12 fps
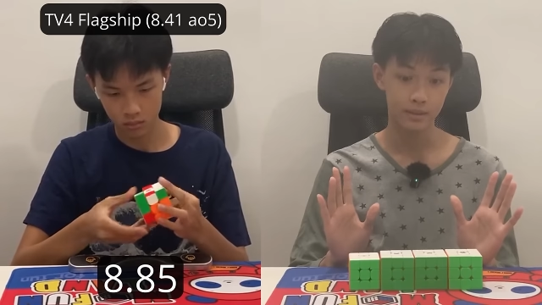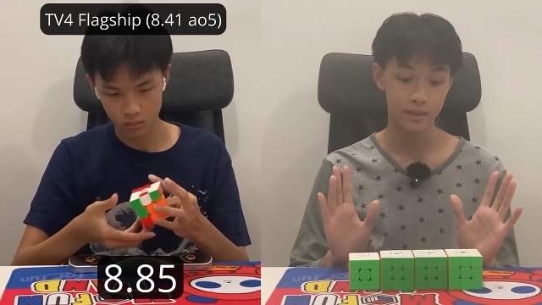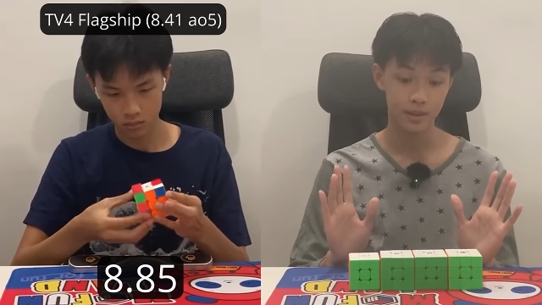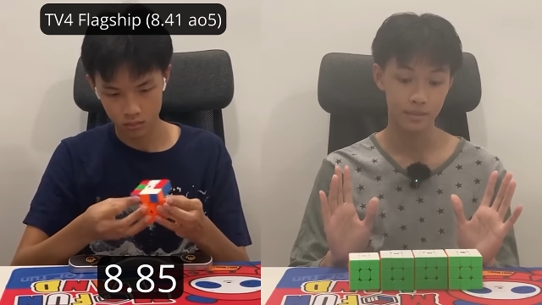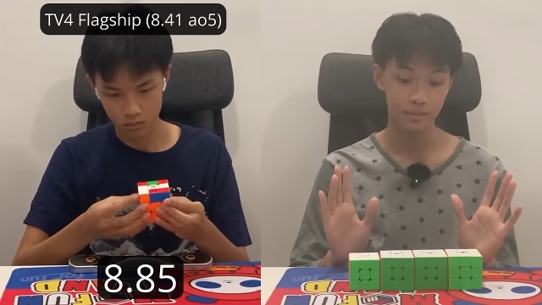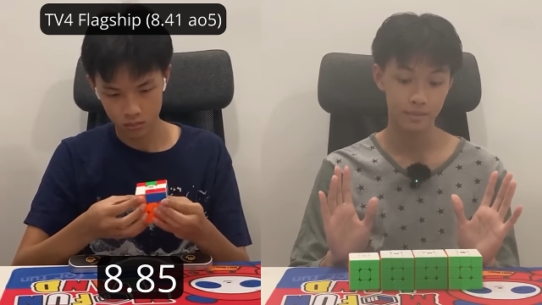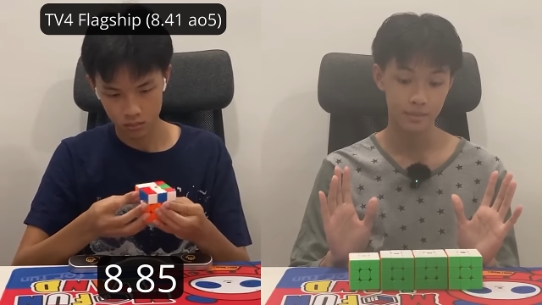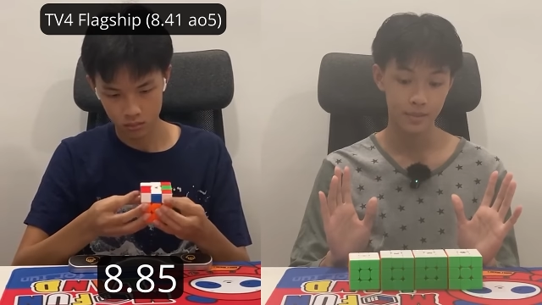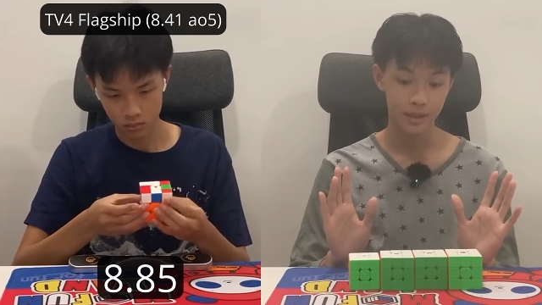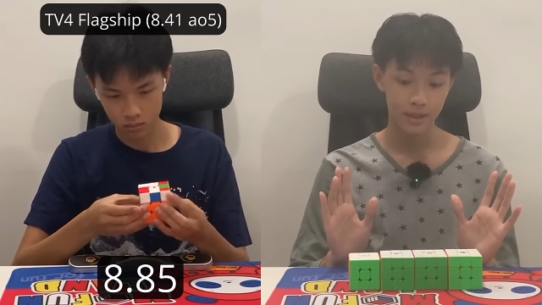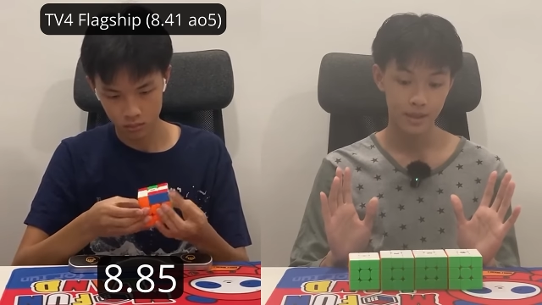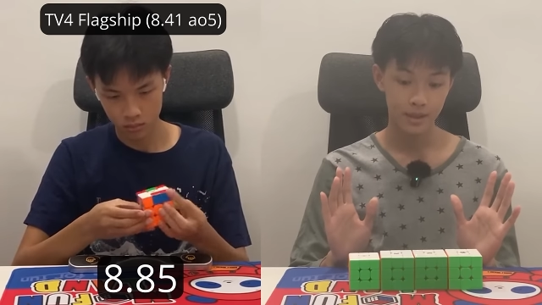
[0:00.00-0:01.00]
Speaker 1: some
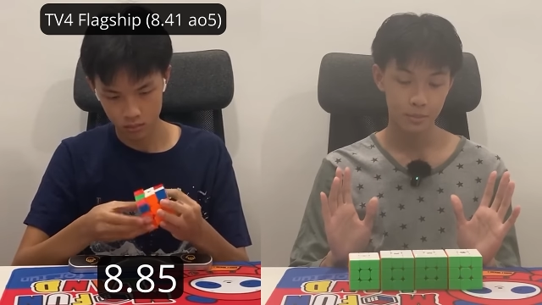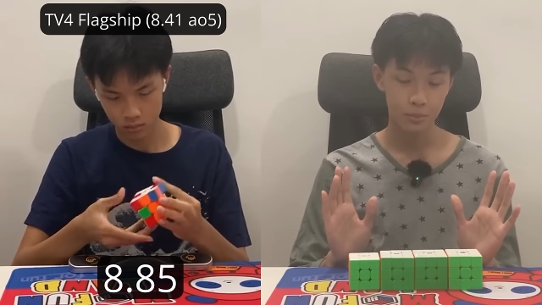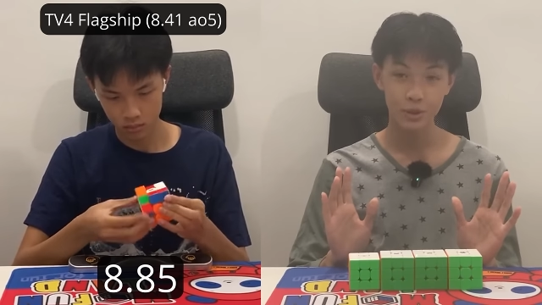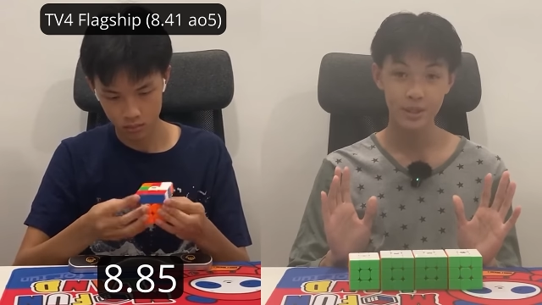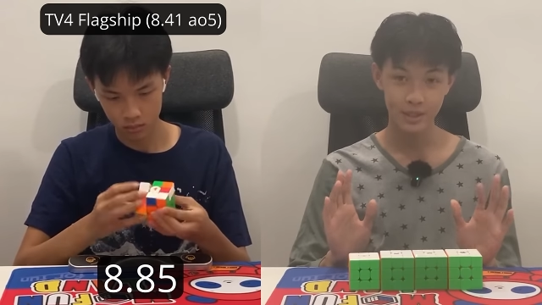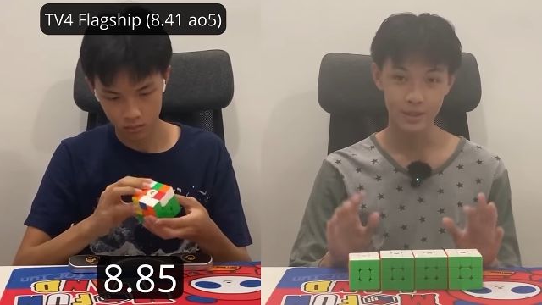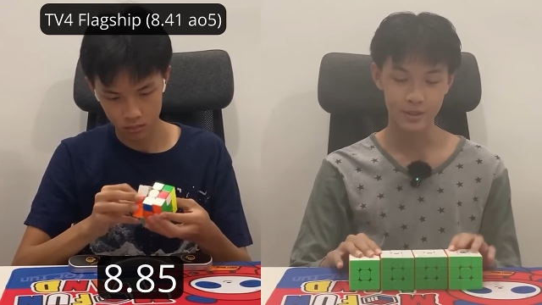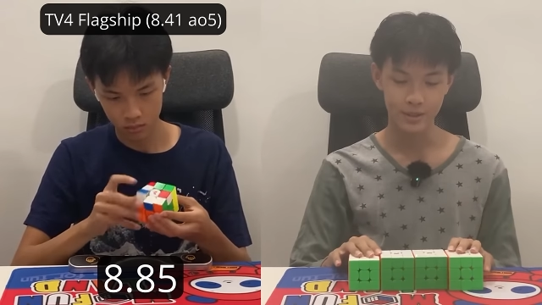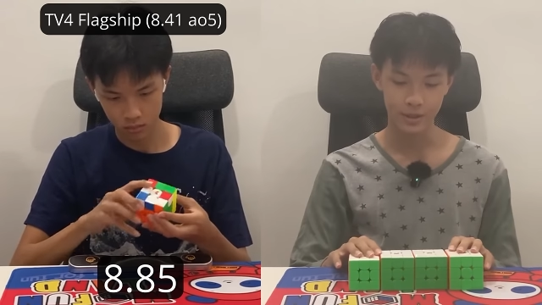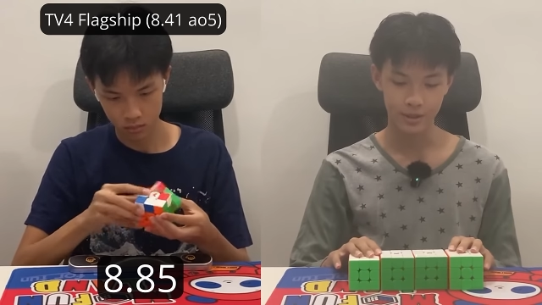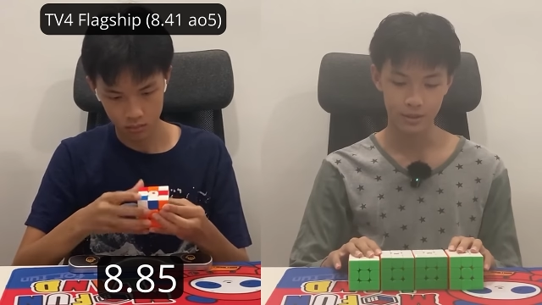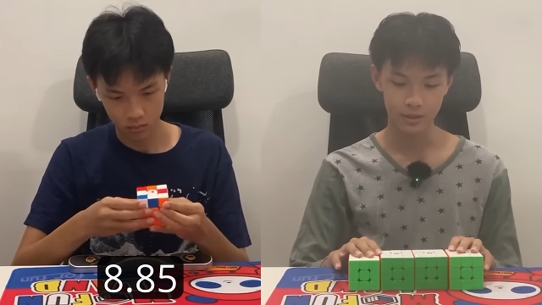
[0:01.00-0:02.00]
pretty
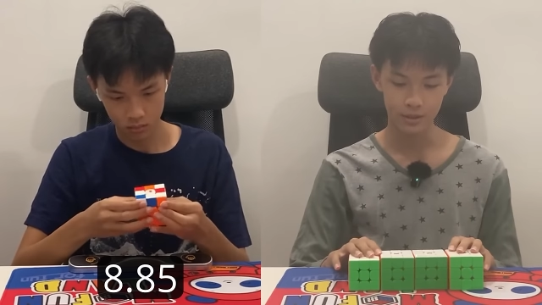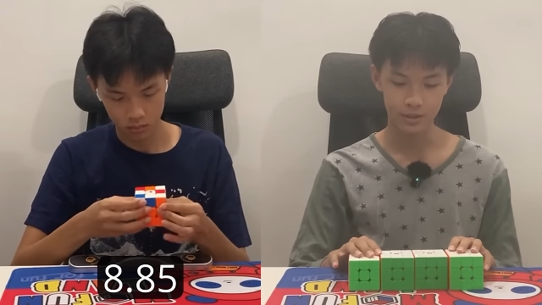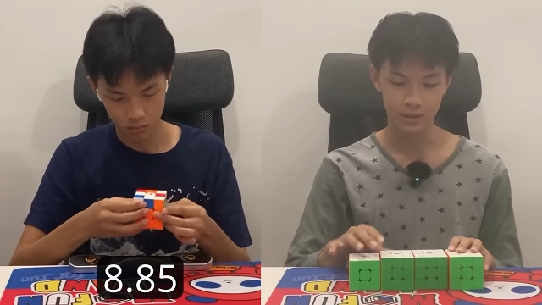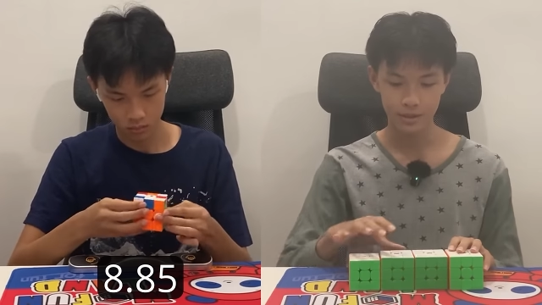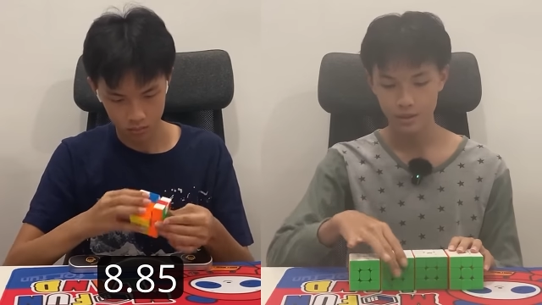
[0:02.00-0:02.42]
interesting thoughts.